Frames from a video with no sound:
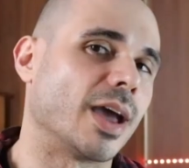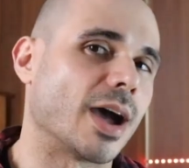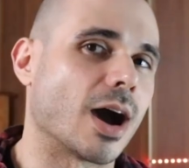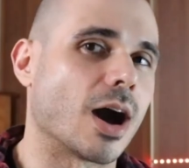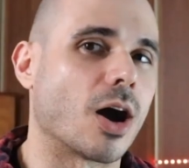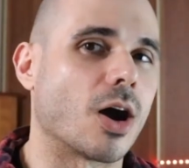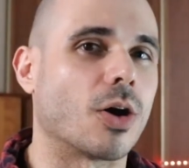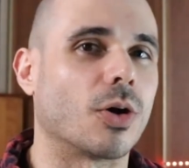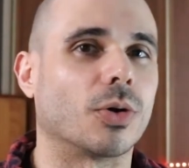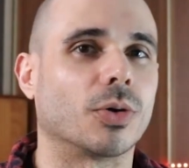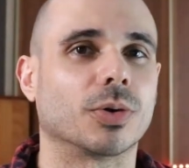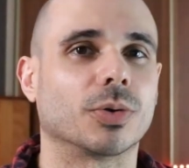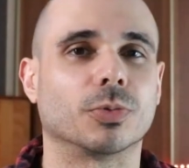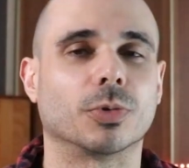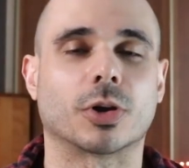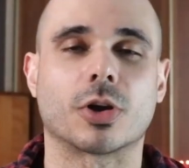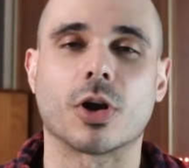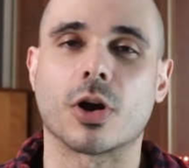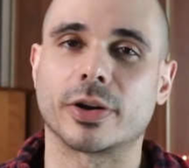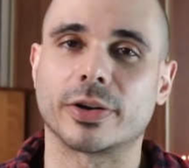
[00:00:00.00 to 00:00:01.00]
Now,
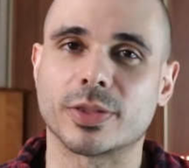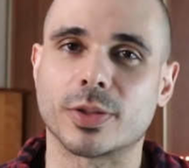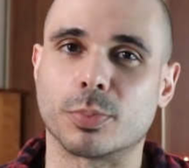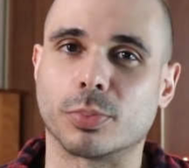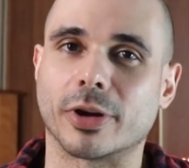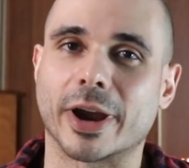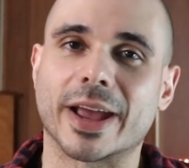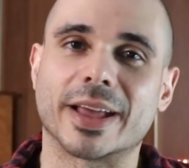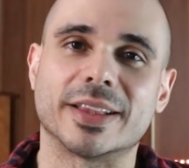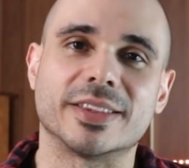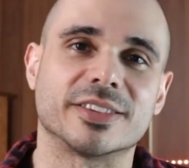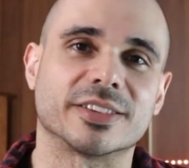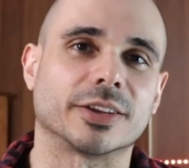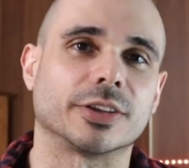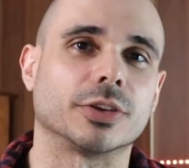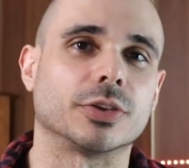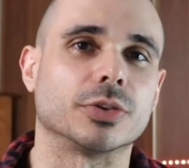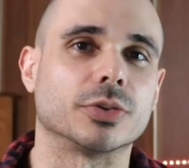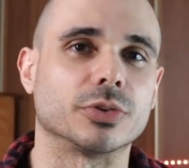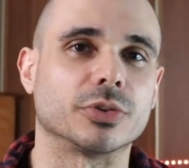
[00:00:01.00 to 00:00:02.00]
regarding the brands I
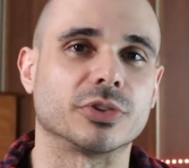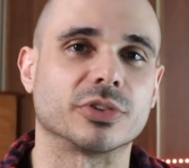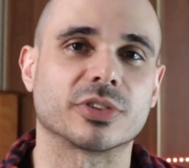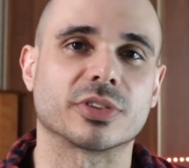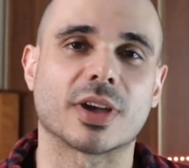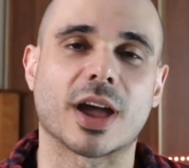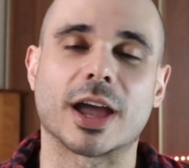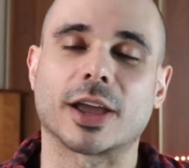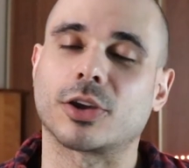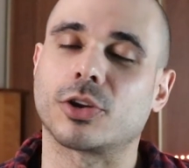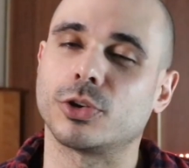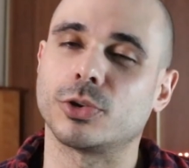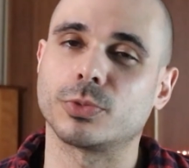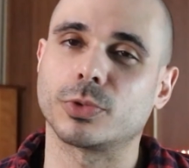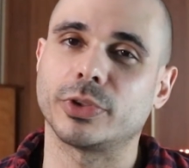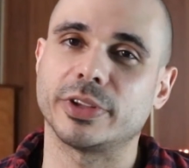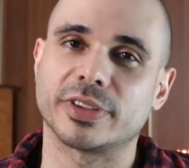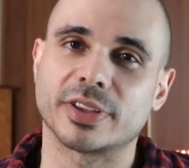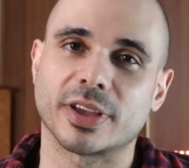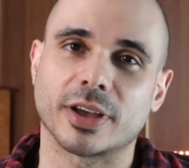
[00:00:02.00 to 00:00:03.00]
use, I
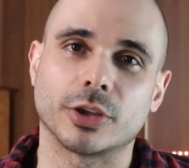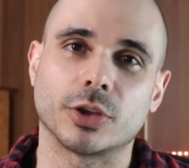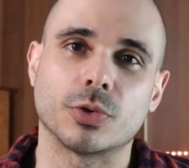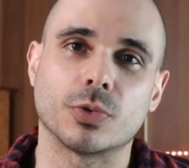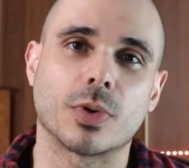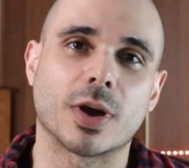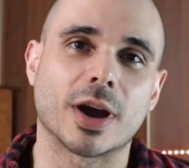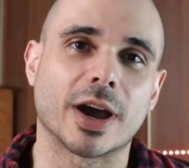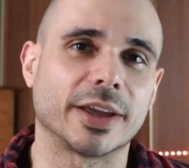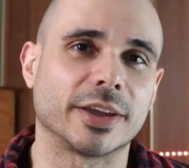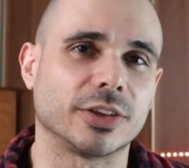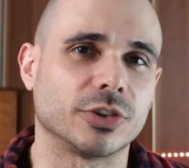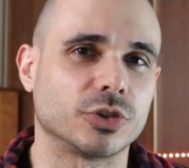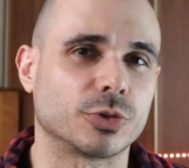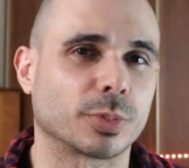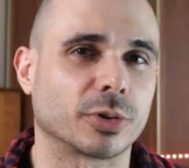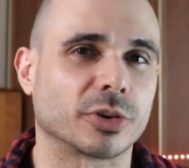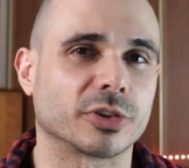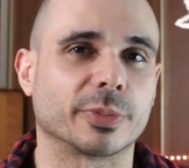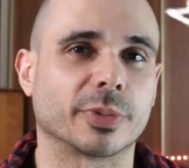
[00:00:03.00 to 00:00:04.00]
couldn't really tell you why I
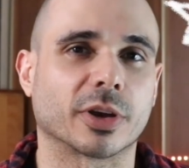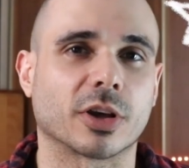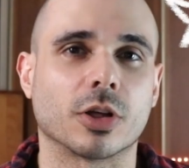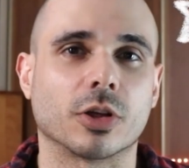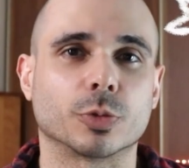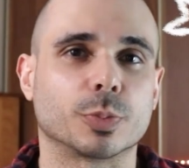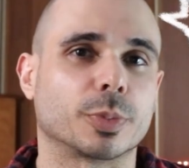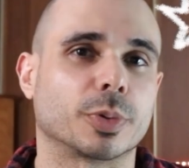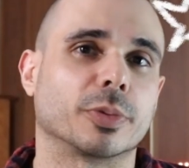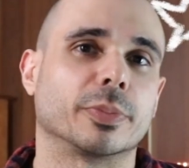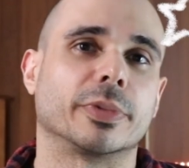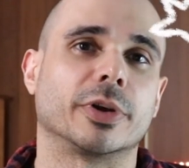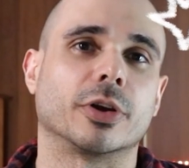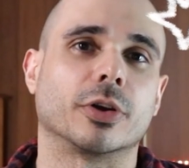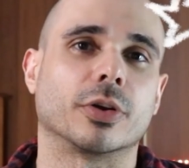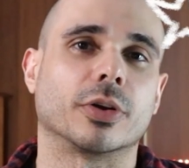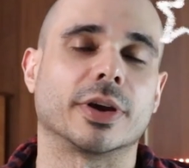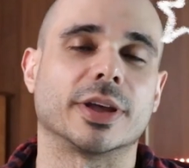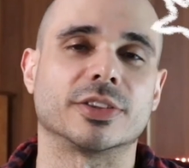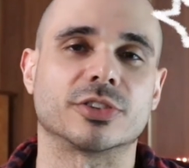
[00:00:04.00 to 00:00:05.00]
use Prismacolor
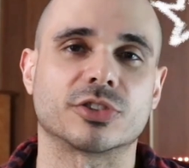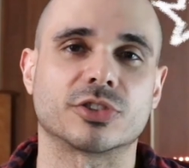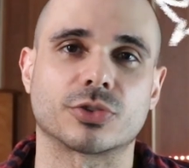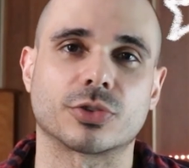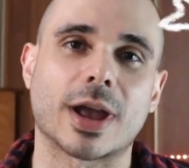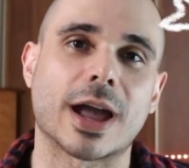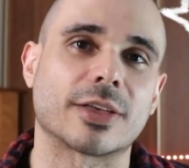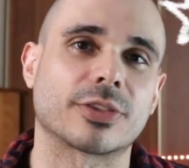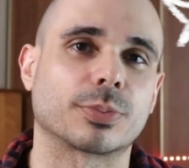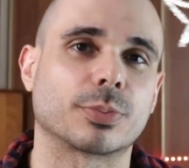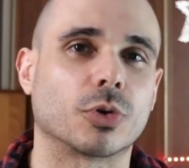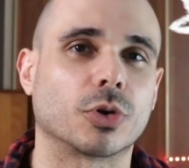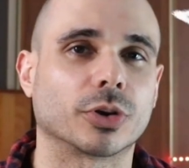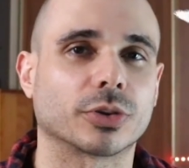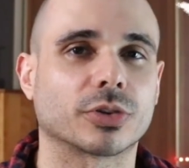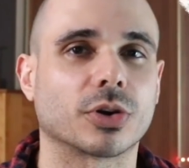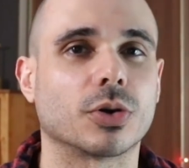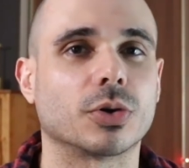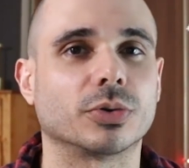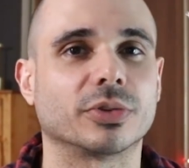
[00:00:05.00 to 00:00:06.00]
Premier and
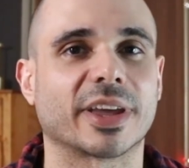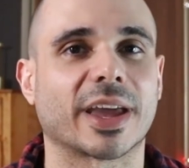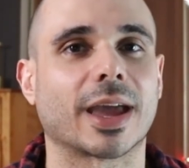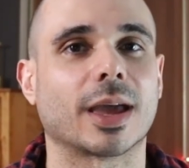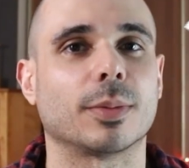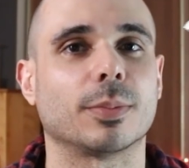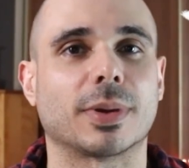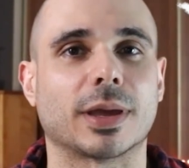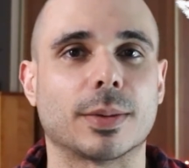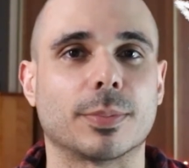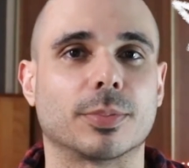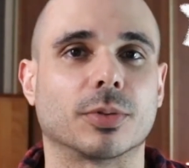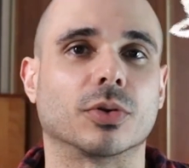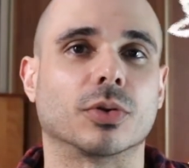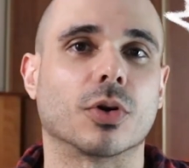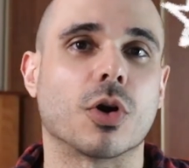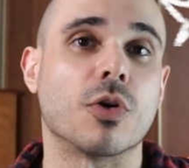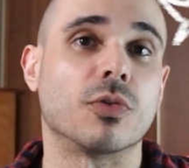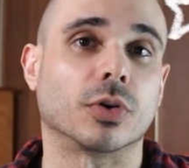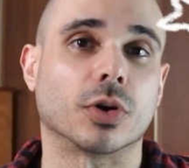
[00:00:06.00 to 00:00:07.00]
Strathmore Tone Tan
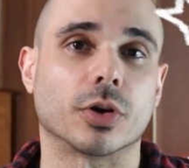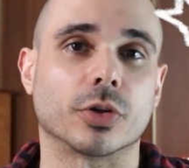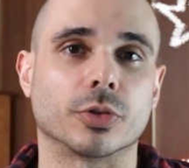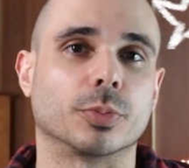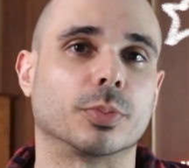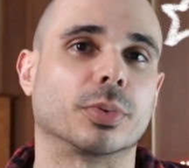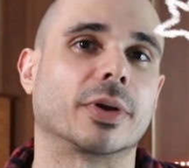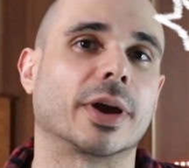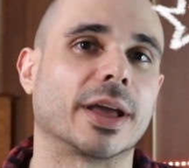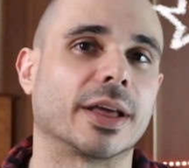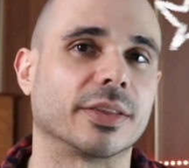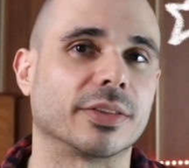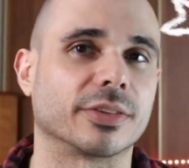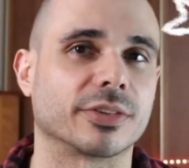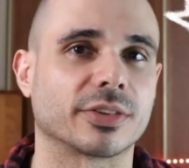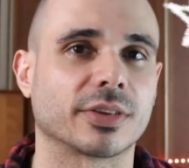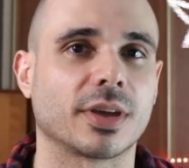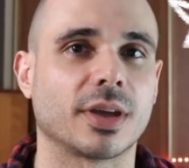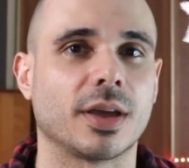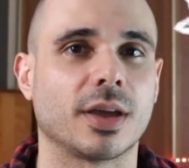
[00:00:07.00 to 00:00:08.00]
Paper over other
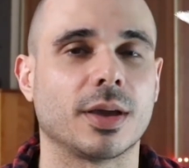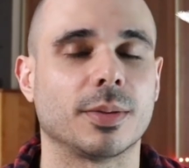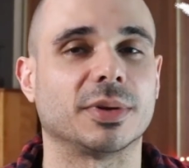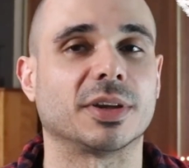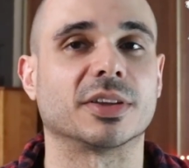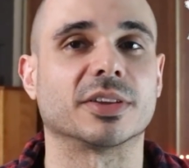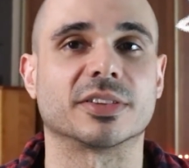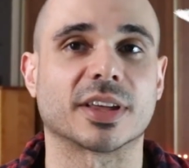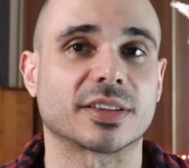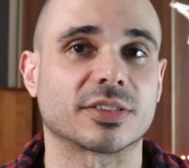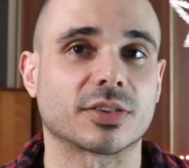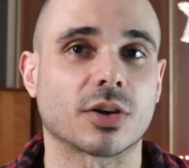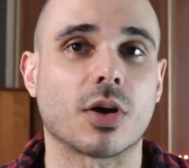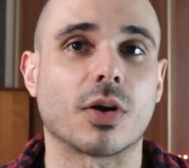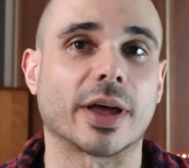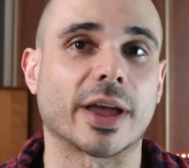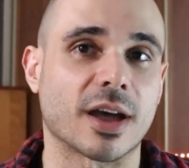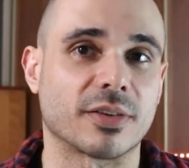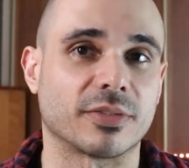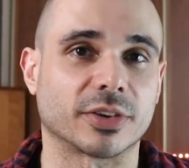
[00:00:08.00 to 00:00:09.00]
brands, because that's
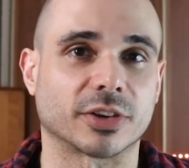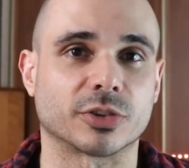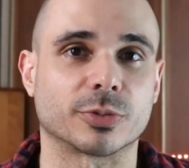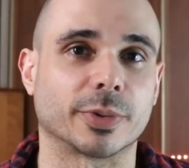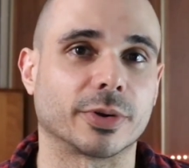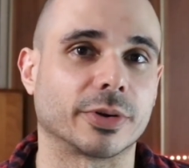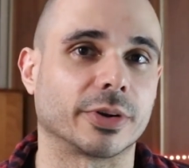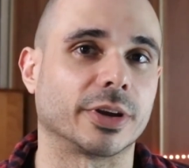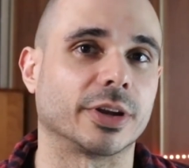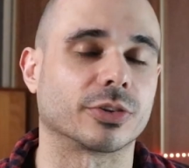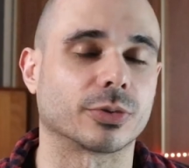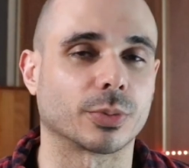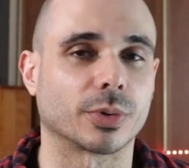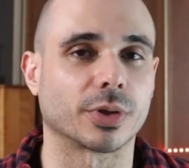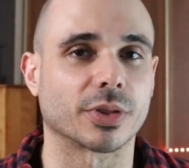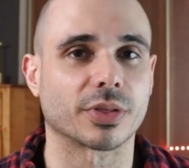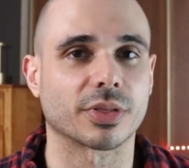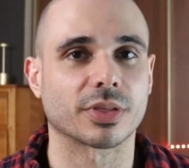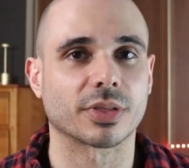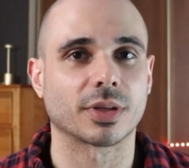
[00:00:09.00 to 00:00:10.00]
all I have experience
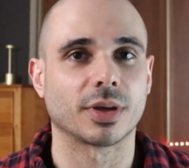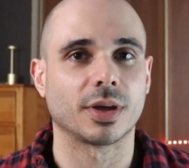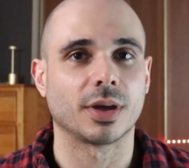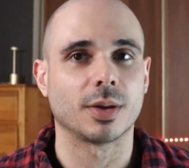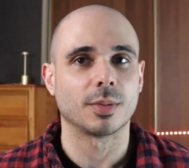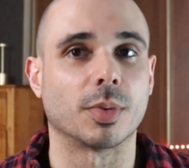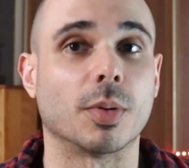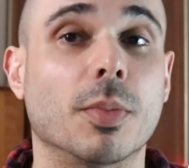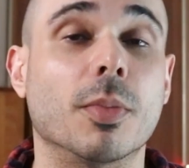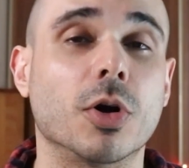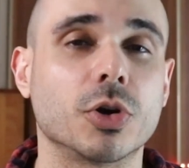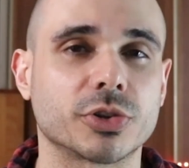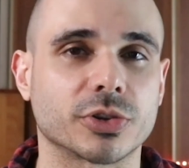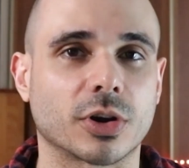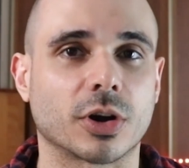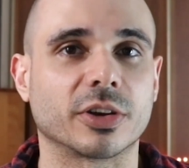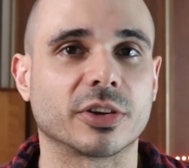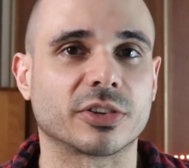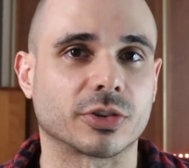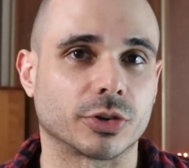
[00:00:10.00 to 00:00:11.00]
with. But
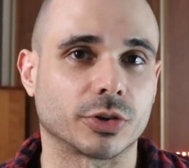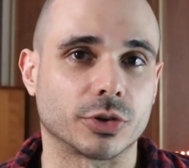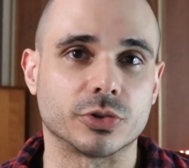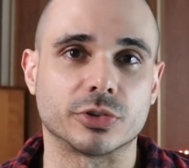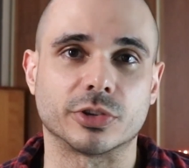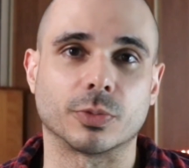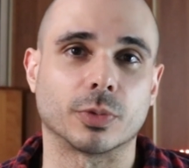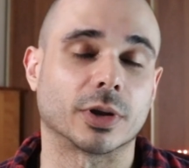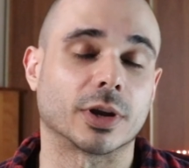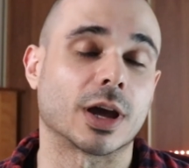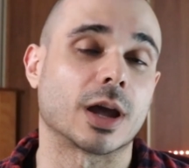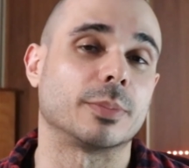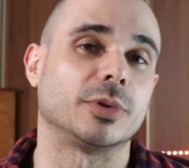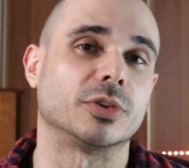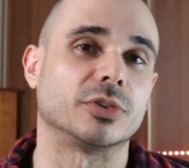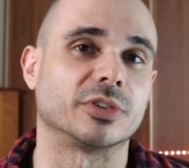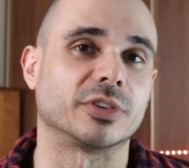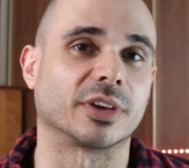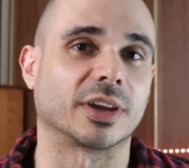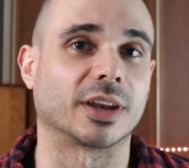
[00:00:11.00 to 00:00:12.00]
most artists are using what
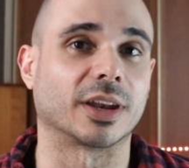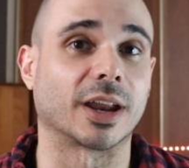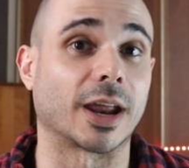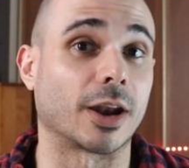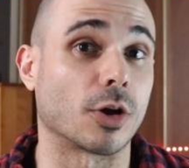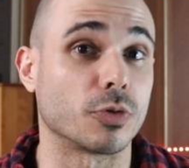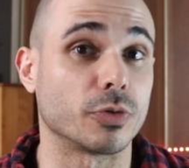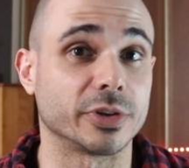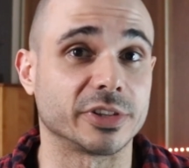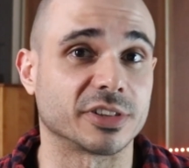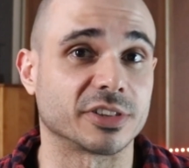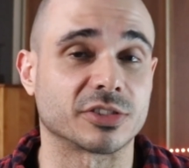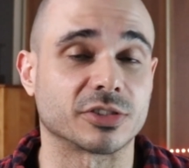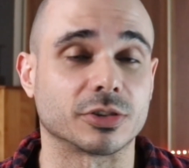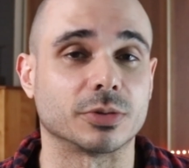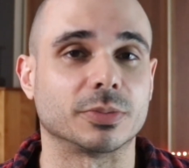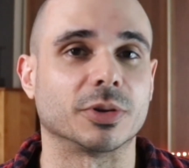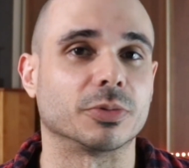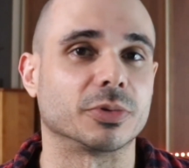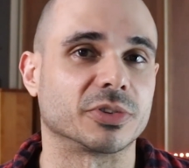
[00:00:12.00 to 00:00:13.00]
I'm using, and I'd always
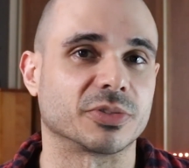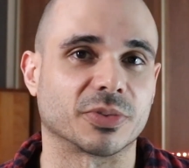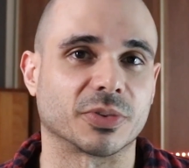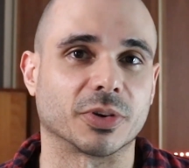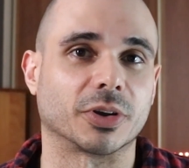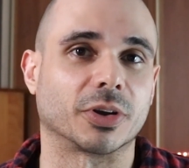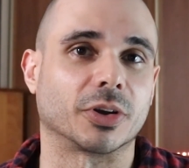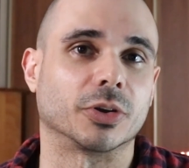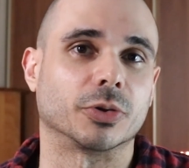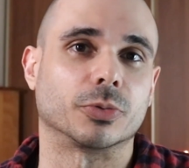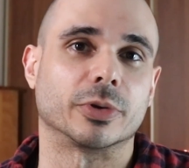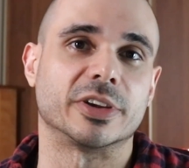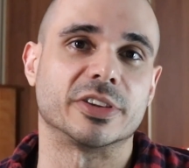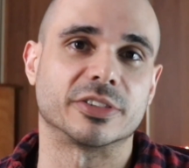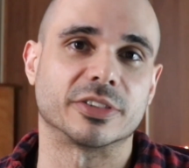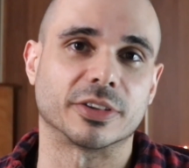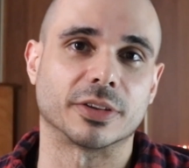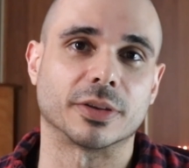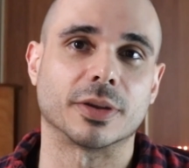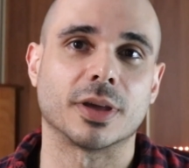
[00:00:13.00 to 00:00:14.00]
assumed it was for a good
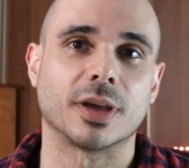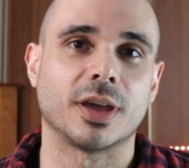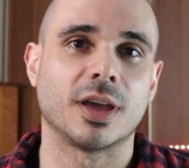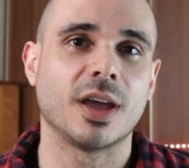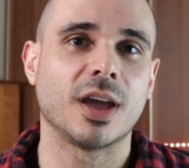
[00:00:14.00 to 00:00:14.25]
reason.